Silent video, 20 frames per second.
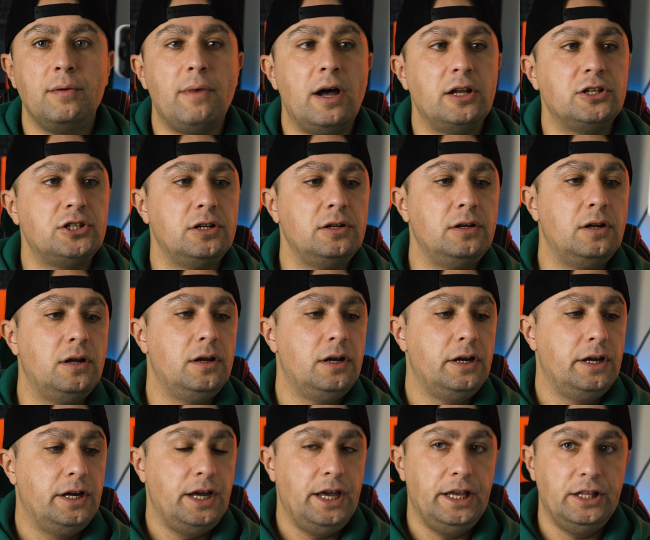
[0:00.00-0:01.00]
imagine
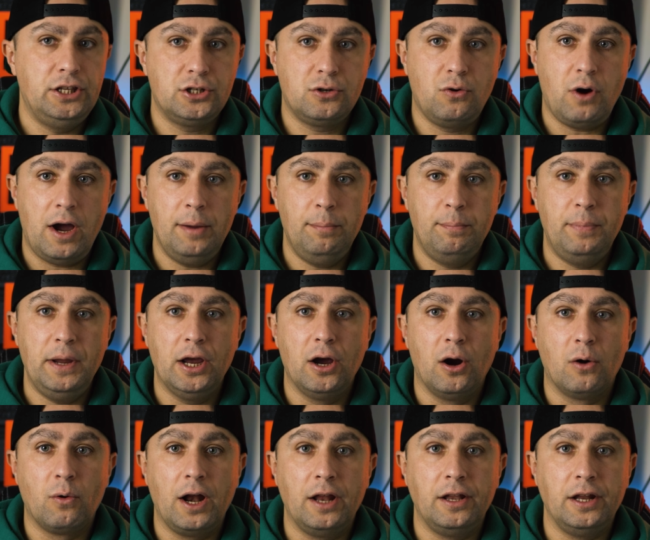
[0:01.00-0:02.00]
it's quite big
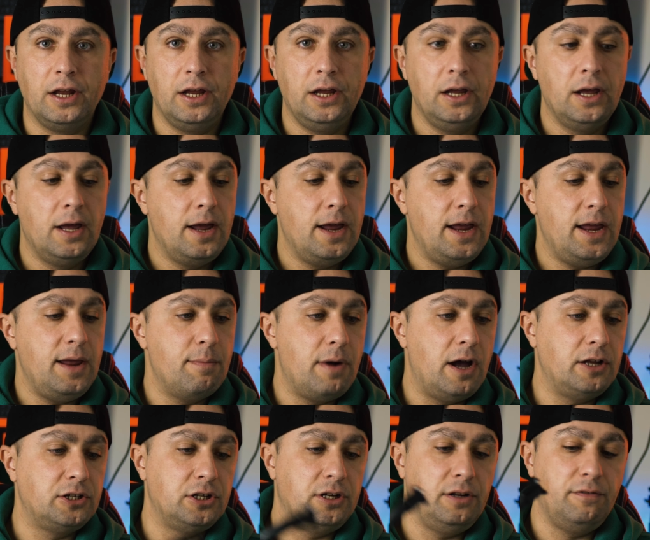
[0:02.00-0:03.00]
already.
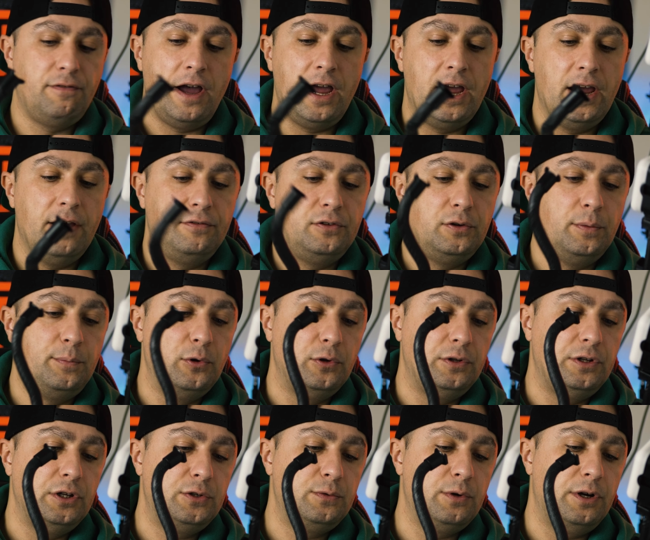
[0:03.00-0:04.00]
Imagine if I have to
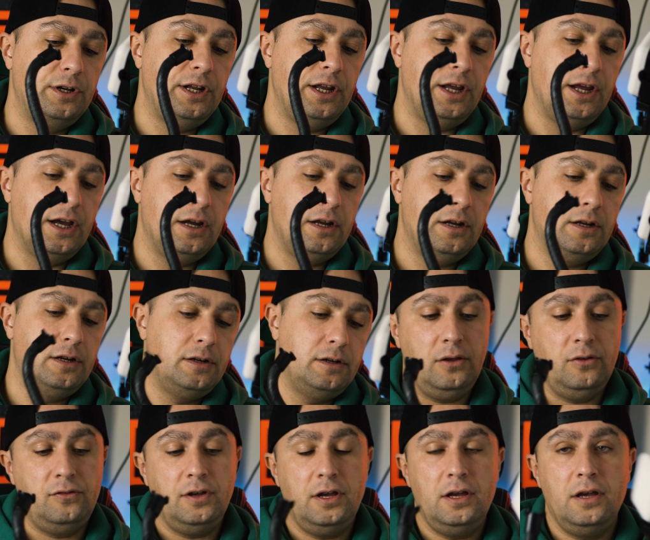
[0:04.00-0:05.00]
put this one here.
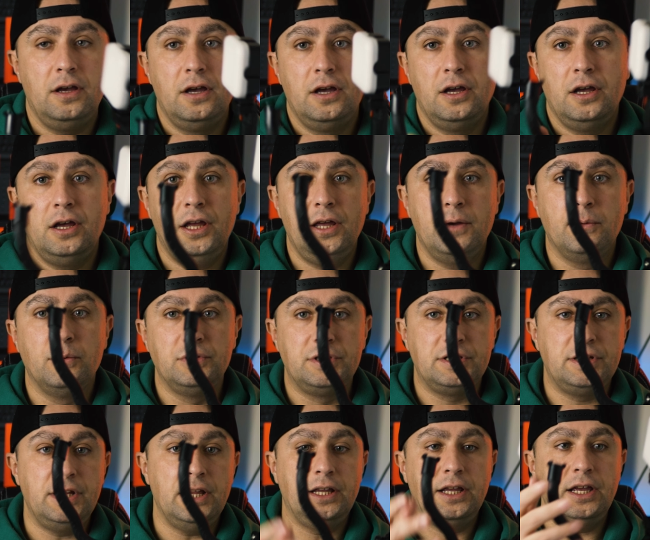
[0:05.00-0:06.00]
You see, it will
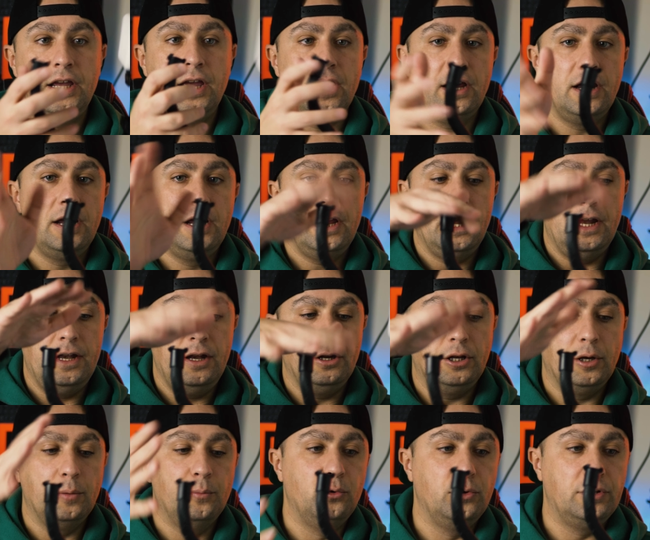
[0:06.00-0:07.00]
stick here, and then
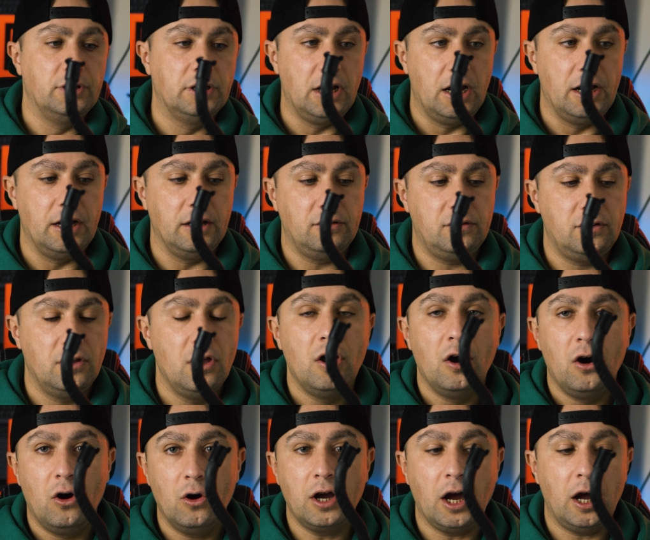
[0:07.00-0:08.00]
you can put the light.
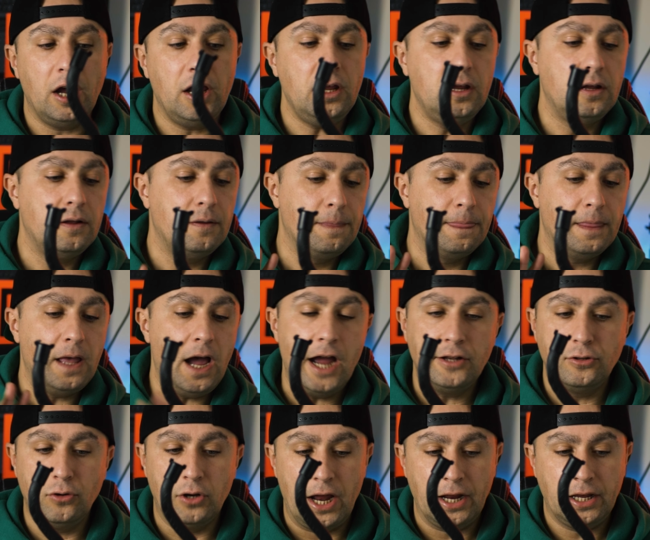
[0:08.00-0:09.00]
Okay,
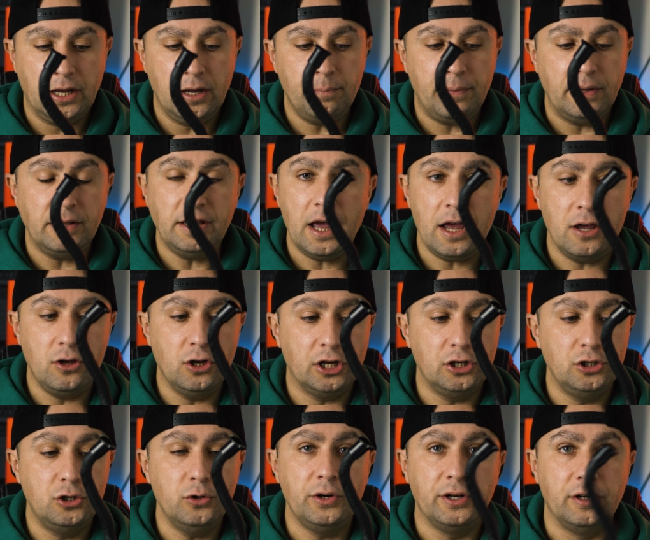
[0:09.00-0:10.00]
I don't like it, but yeah, you
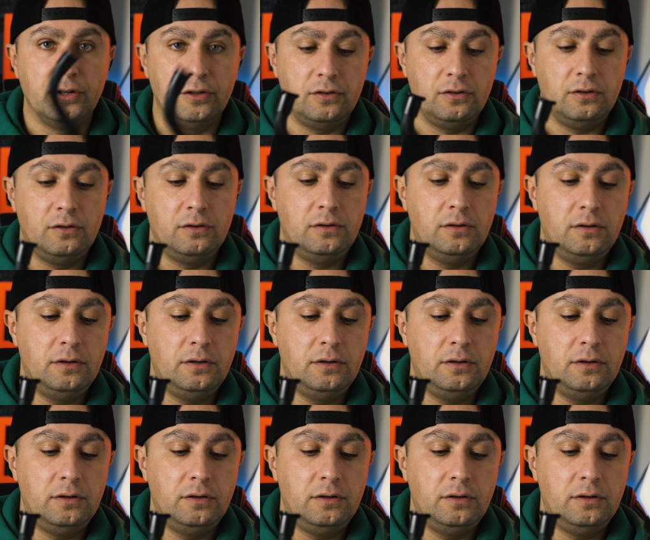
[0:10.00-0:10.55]
can do it.